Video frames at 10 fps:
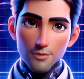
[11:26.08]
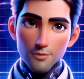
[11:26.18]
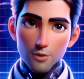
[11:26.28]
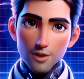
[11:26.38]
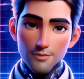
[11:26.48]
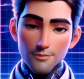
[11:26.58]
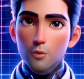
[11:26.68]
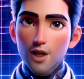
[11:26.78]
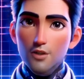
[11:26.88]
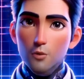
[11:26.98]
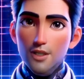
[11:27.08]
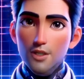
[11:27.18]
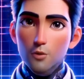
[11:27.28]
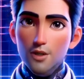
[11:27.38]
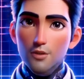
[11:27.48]
What would be the
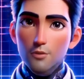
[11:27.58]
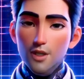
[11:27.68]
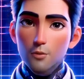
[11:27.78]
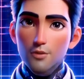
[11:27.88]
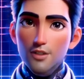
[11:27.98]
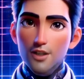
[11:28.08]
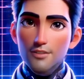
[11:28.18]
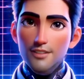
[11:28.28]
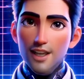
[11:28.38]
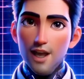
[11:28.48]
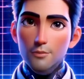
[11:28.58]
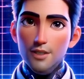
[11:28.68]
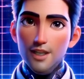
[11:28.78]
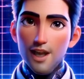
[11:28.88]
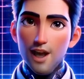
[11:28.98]
recommendation? So I
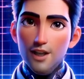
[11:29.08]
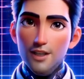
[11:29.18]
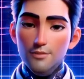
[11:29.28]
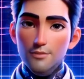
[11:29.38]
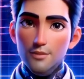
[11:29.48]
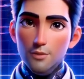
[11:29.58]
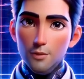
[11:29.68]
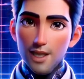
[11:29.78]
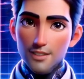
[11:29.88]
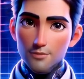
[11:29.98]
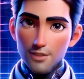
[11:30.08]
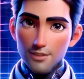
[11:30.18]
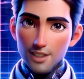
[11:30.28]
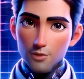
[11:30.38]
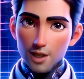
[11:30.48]
see how it's built the structure of a
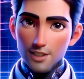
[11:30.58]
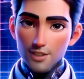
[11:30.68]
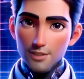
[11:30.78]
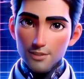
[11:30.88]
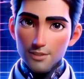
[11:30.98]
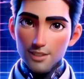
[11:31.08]
broader report.